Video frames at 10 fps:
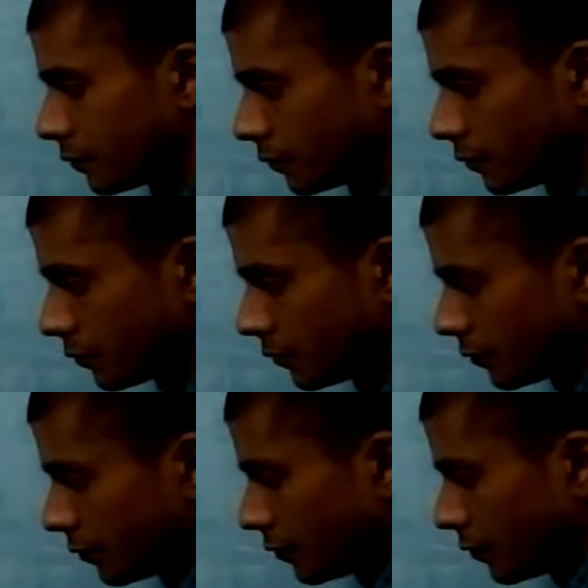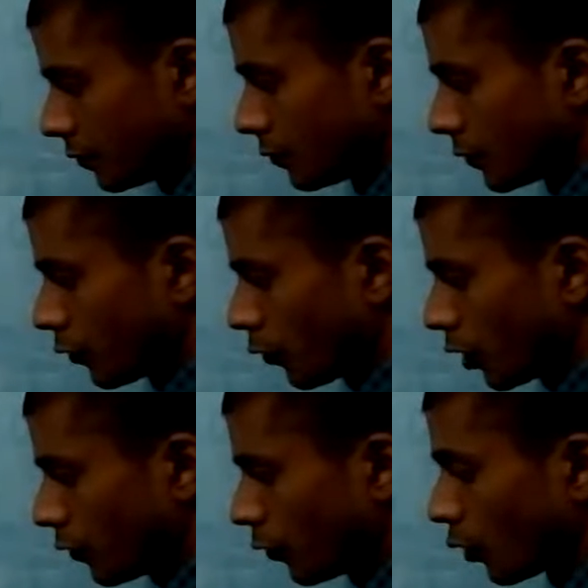Of a particular AP,
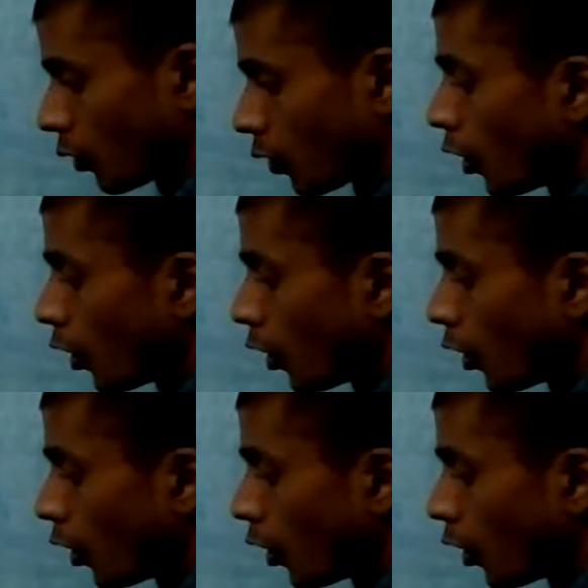no?